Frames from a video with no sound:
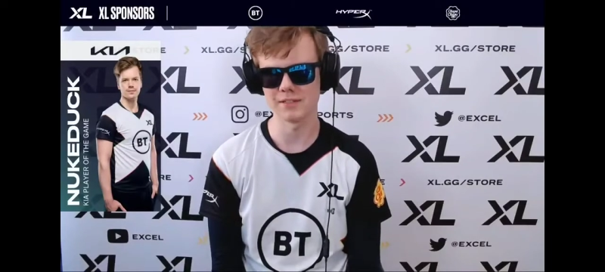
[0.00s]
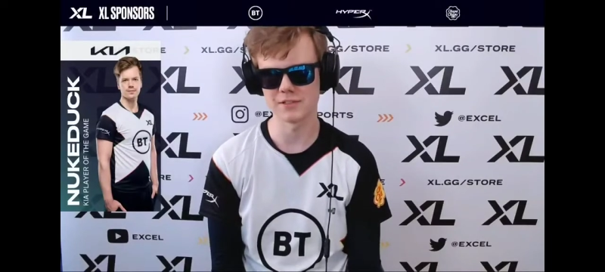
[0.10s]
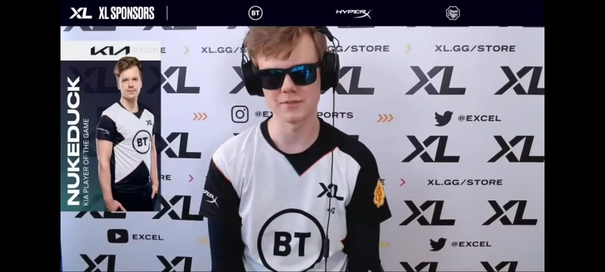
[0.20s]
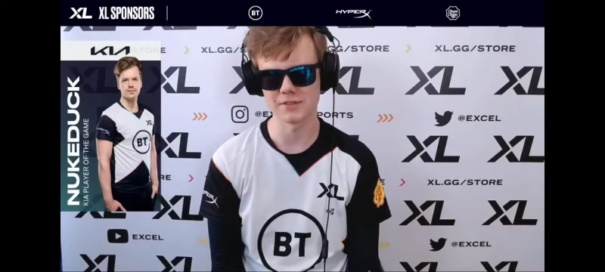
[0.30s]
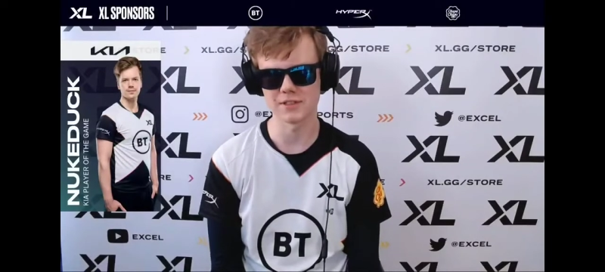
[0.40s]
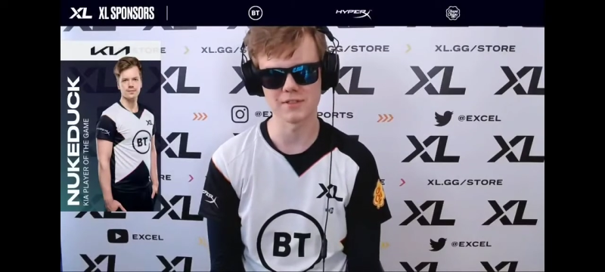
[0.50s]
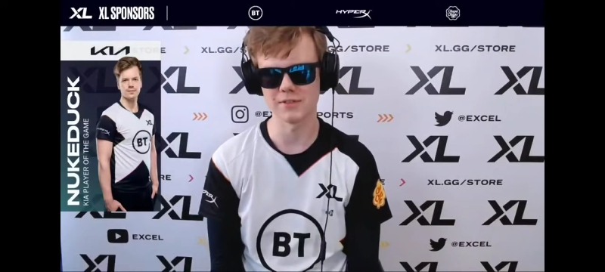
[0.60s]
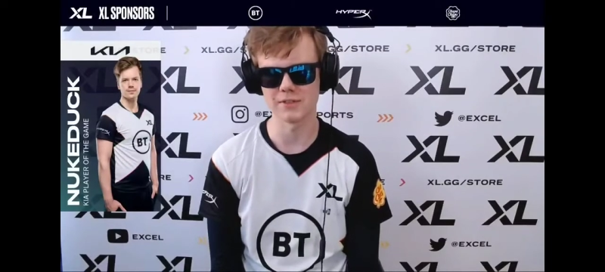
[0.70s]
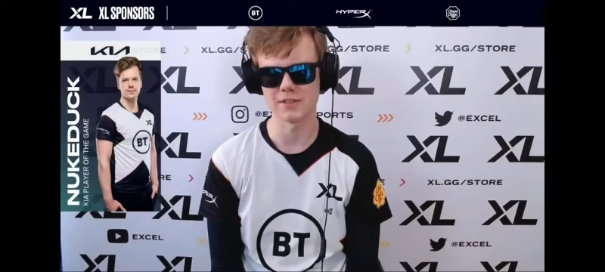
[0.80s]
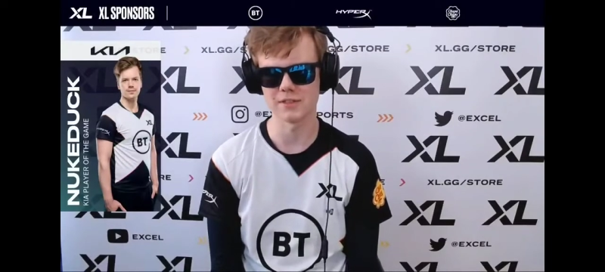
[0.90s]
he's always a
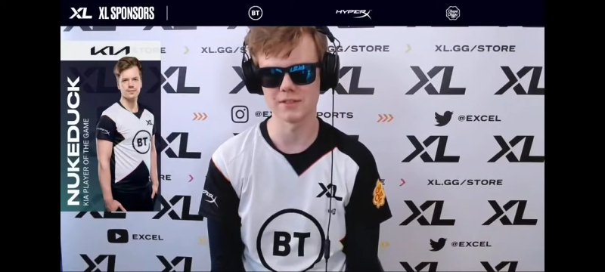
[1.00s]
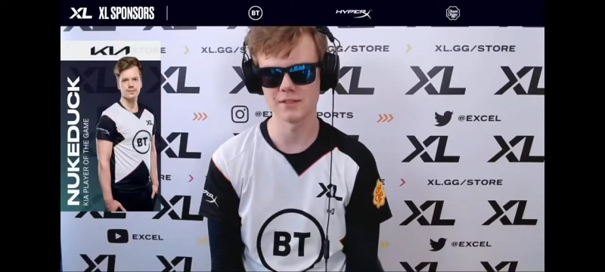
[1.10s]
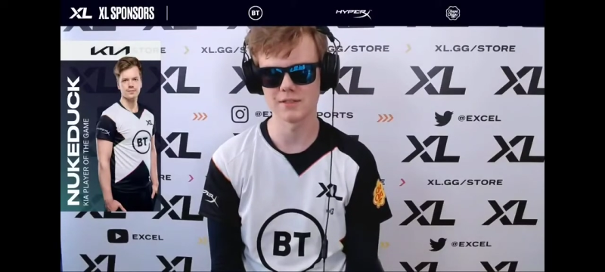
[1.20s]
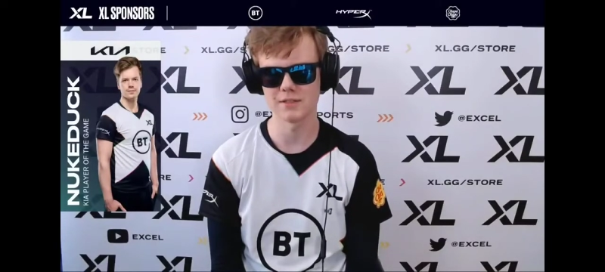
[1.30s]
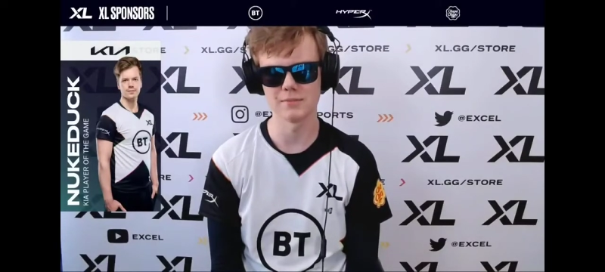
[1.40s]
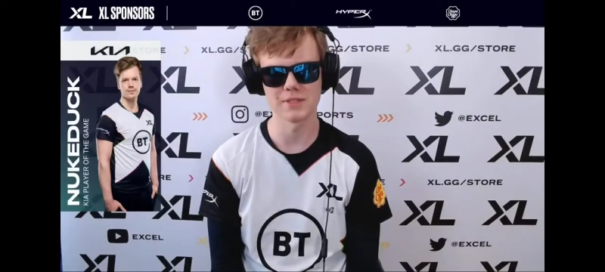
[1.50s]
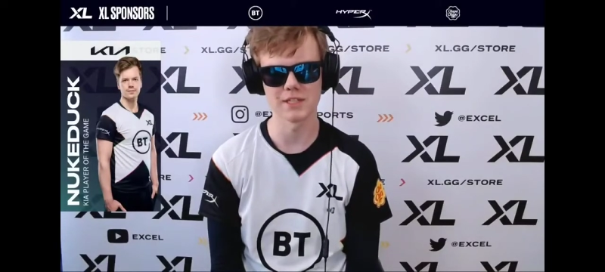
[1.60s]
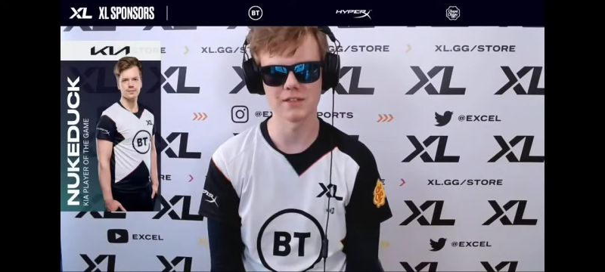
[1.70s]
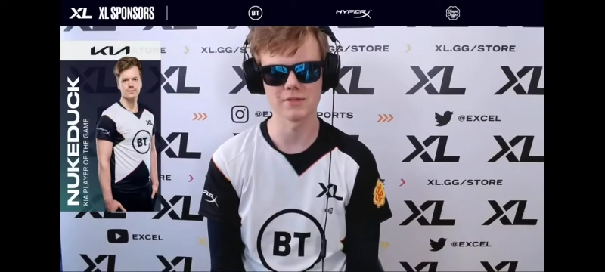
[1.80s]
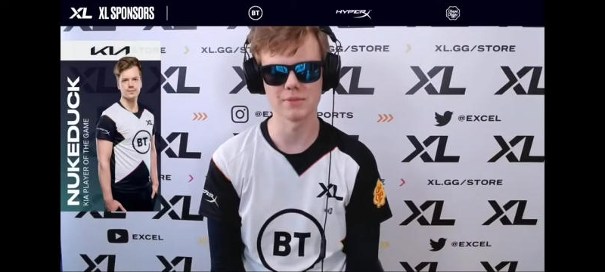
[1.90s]
very good
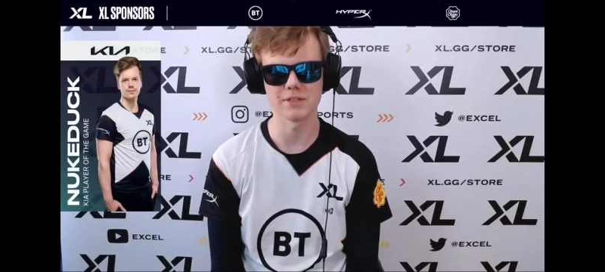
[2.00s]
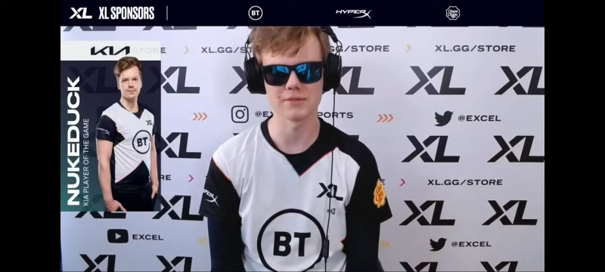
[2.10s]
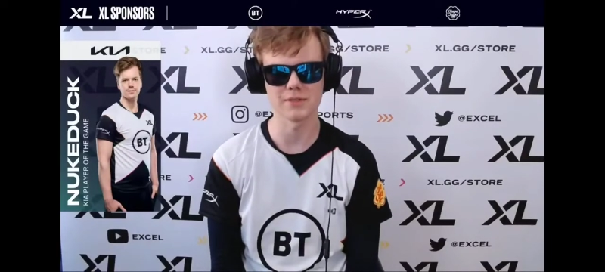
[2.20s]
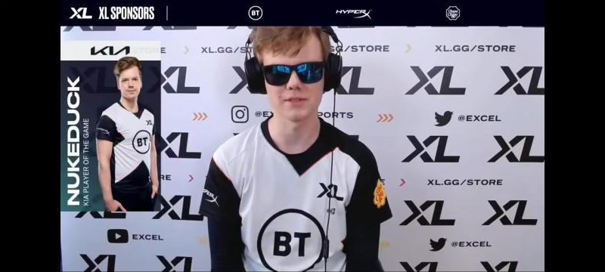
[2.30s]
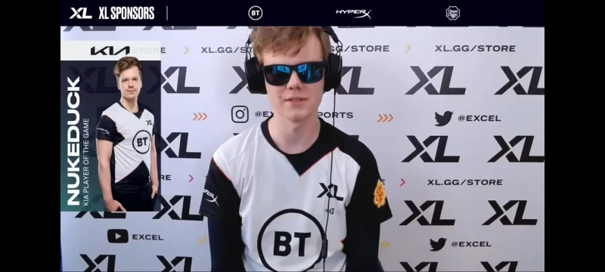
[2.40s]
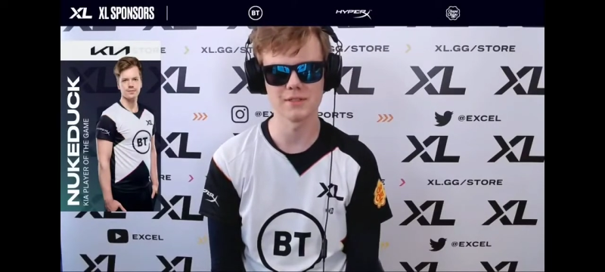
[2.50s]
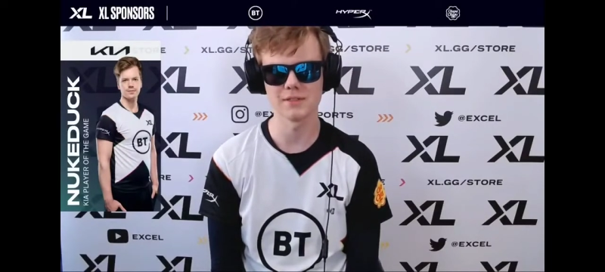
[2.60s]
mechanical player as well.